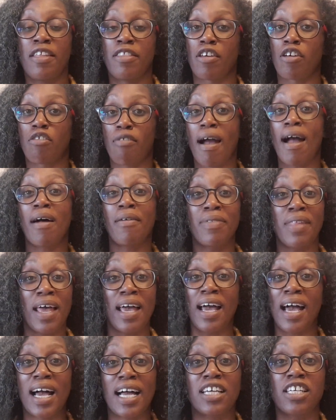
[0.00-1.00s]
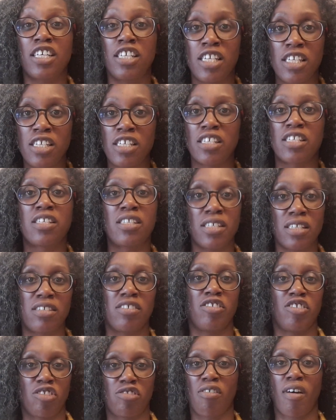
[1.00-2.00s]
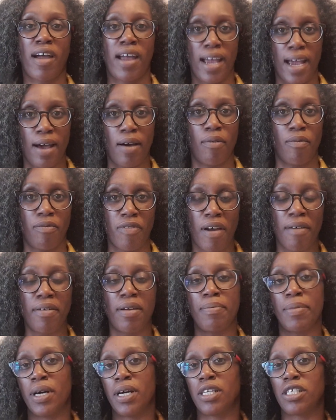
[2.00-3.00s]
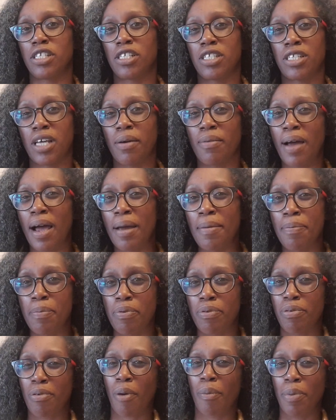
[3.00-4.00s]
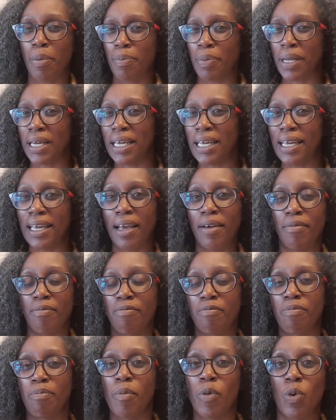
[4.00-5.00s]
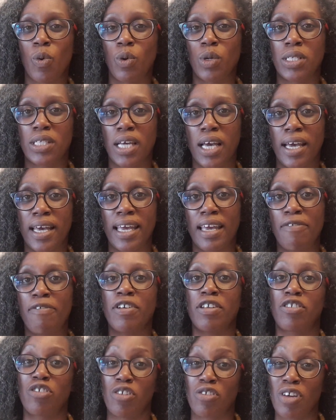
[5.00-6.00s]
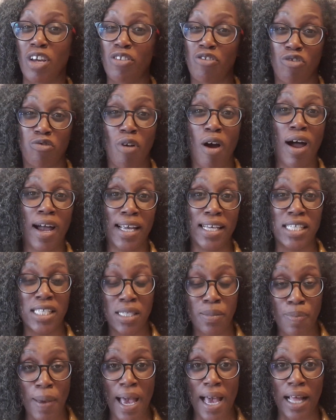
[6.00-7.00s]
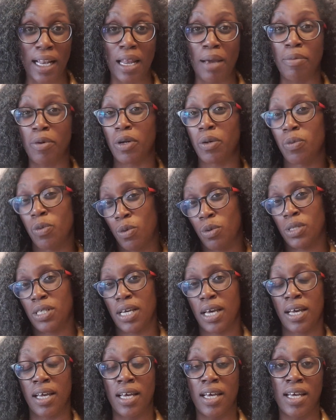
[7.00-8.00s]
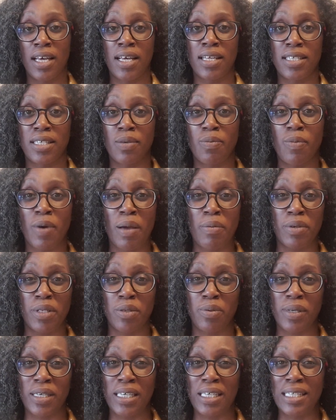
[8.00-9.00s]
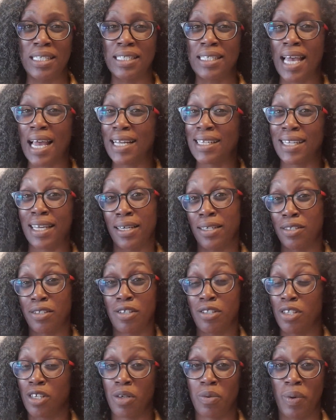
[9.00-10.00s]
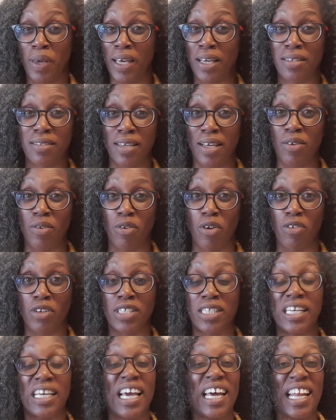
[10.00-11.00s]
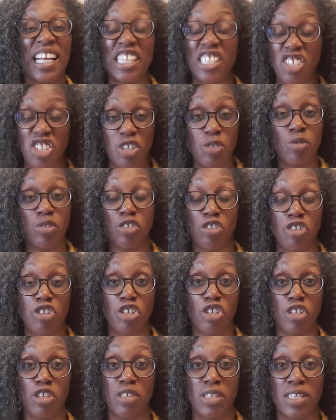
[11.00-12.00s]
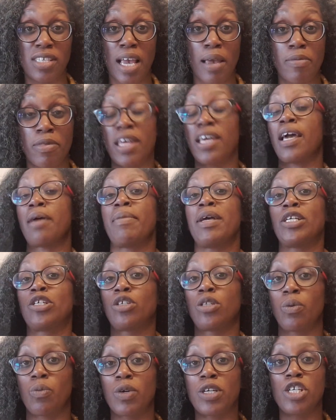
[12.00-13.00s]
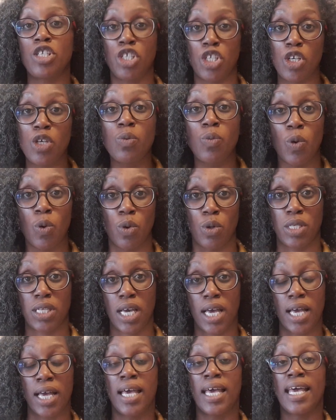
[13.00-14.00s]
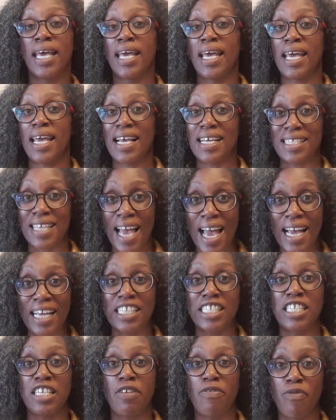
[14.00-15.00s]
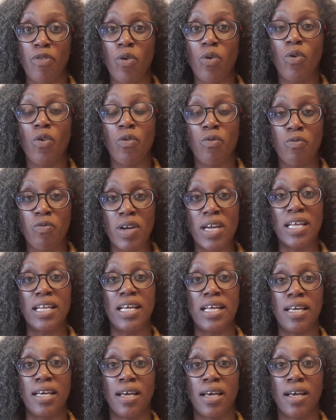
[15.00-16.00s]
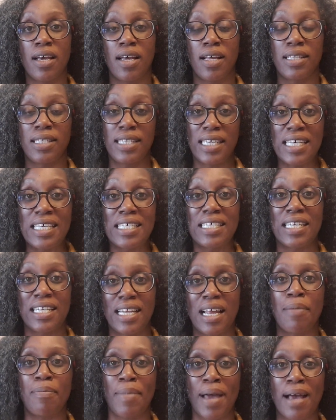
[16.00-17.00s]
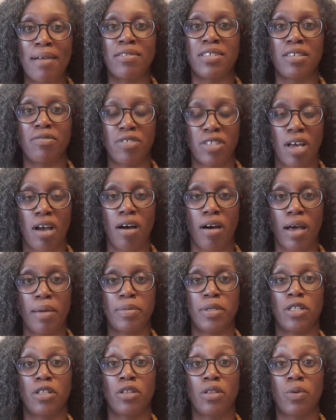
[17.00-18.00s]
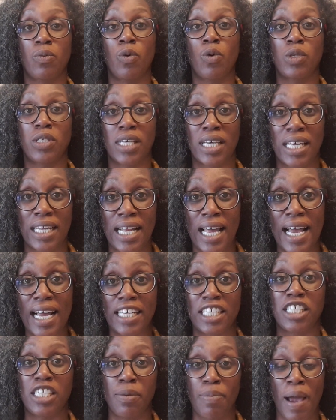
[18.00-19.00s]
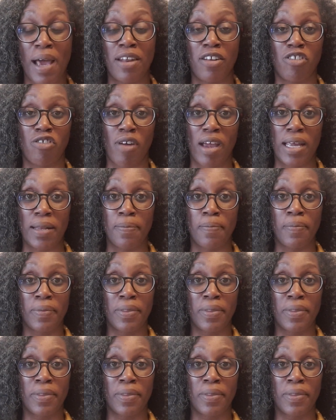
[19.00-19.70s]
The ground there actually just doesn't dry out very much. So I probably water, if it's a dry spell, I'm going to water somewhere between 10 days to 2 weeks, in all honesty. And I just do the same thing. I make sure that when I do water, it's actually for a really decent amount of time so that the water can actually penetrate.